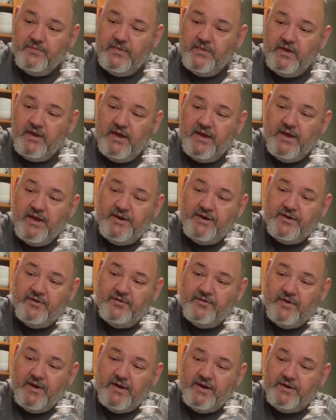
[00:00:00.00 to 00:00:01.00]
And
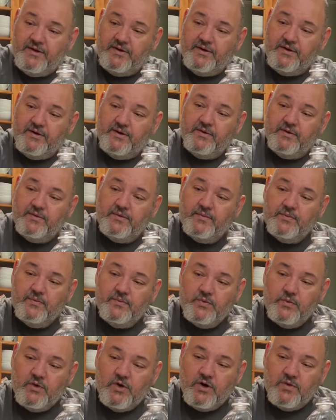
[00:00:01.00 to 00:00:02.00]
if I can
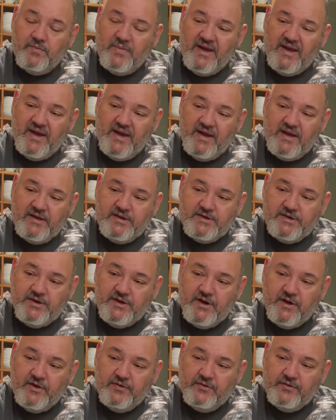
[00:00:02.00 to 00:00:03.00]
work my hands
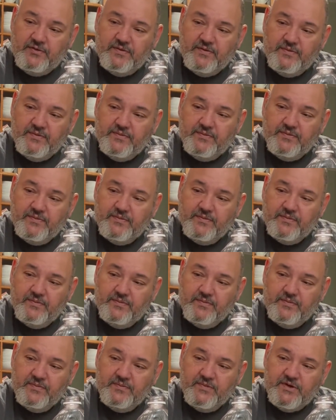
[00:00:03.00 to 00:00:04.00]
enough,
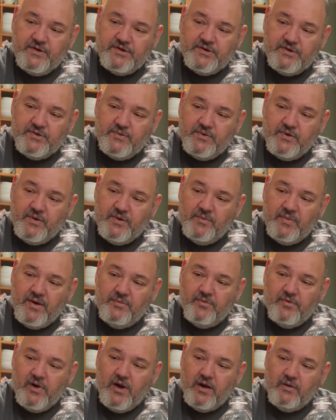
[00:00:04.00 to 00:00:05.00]
this is where my
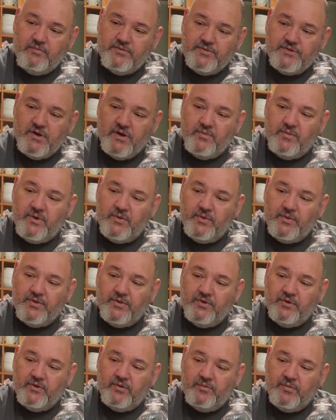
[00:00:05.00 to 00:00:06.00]
problems come in with a
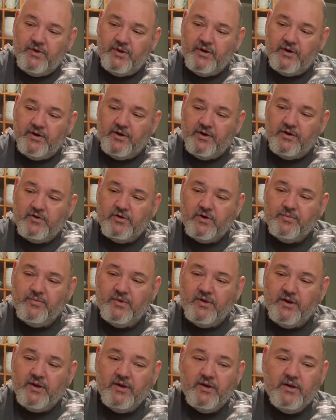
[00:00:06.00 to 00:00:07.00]
little bit of the crippling.